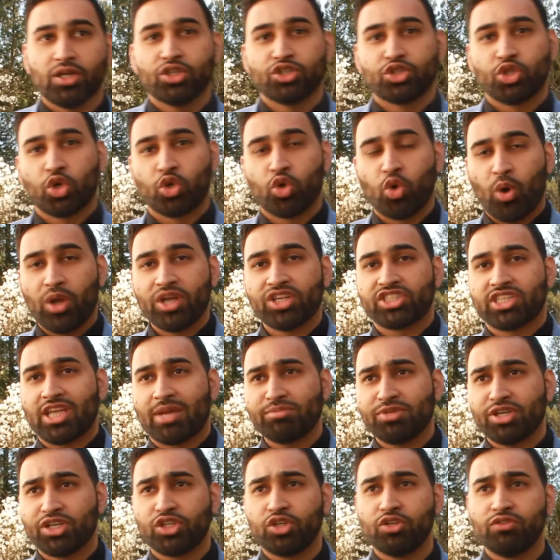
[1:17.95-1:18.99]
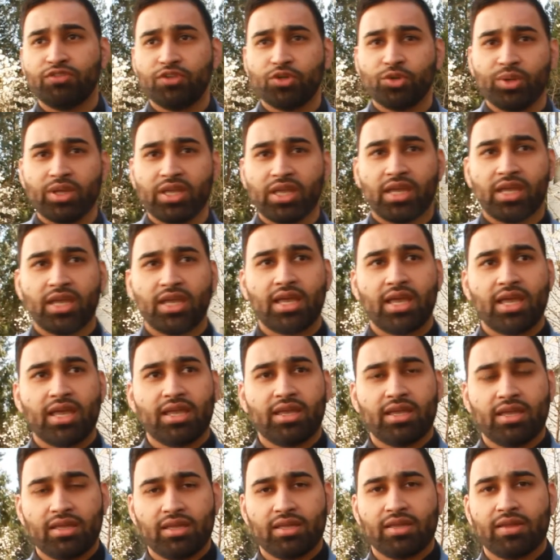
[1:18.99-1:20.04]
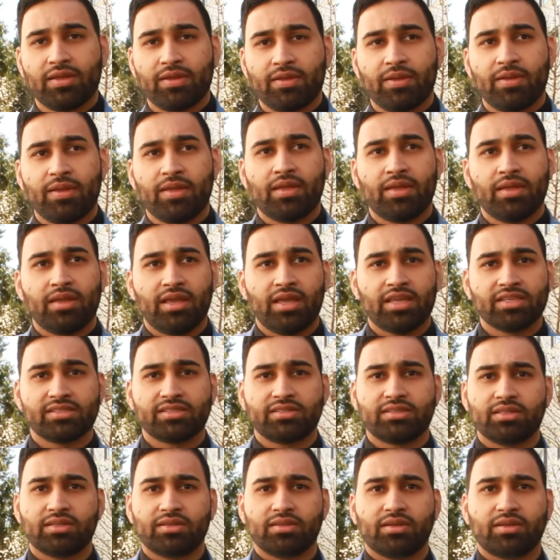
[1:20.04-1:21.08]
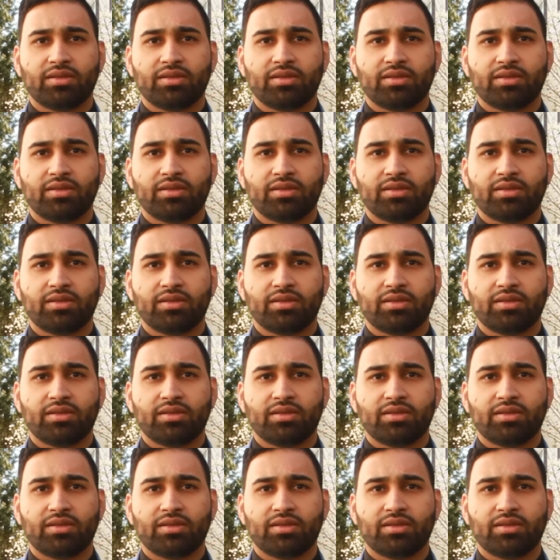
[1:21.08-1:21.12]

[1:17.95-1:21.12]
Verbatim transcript: So going subject to viewing is,